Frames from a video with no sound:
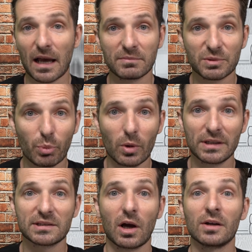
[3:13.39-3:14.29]
times
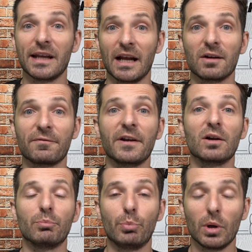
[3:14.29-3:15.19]
points on
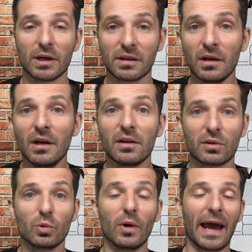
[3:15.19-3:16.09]
airfare booked
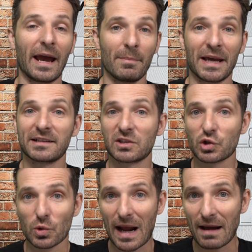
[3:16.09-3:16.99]
through
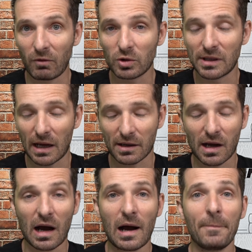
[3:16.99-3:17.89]

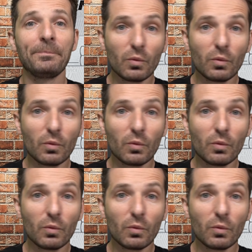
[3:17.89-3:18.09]
amextravel.com.